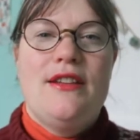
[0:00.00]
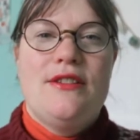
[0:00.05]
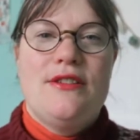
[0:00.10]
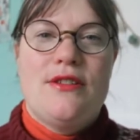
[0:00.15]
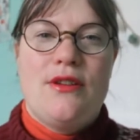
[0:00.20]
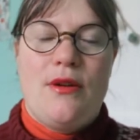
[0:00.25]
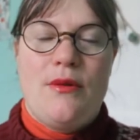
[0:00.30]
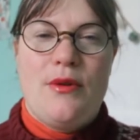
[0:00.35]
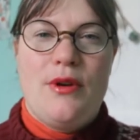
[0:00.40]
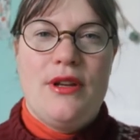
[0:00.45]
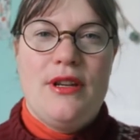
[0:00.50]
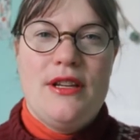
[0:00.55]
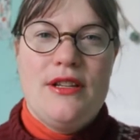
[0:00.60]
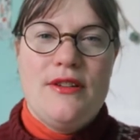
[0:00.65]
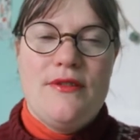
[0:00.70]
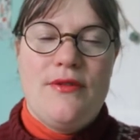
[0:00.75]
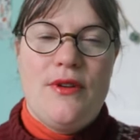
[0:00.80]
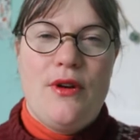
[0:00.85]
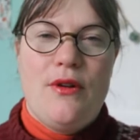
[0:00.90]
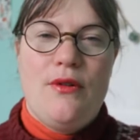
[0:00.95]
So I'm going to
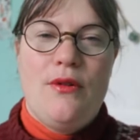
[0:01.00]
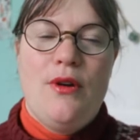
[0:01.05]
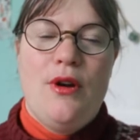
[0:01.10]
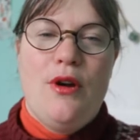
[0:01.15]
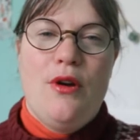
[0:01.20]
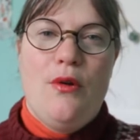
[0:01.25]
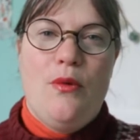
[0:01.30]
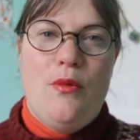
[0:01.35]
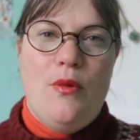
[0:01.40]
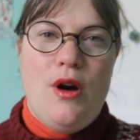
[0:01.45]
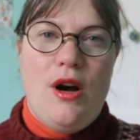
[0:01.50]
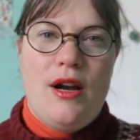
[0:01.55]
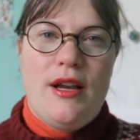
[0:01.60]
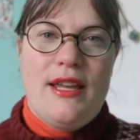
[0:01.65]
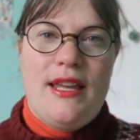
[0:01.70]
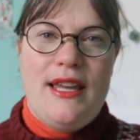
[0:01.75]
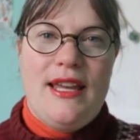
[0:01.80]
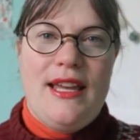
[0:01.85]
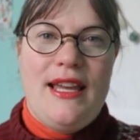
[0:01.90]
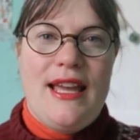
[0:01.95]
devote
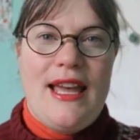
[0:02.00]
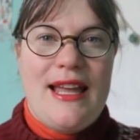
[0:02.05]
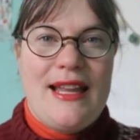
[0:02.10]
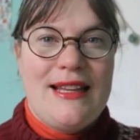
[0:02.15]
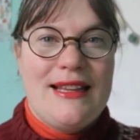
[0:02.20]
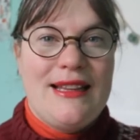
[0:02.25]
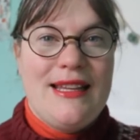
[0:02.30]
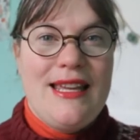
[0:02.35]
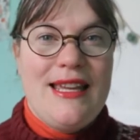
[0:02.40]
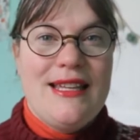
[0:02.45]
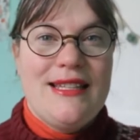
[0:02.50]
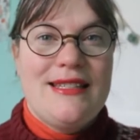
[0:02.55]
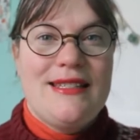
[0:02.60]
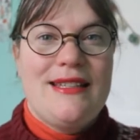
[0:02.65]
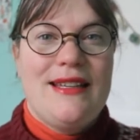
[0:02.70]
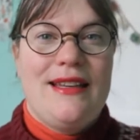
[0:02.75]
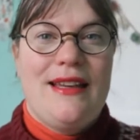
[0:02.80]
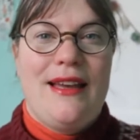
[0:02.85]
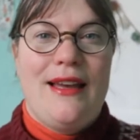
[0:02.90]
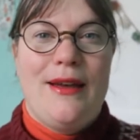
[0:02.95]
walking at
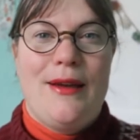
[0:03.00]
least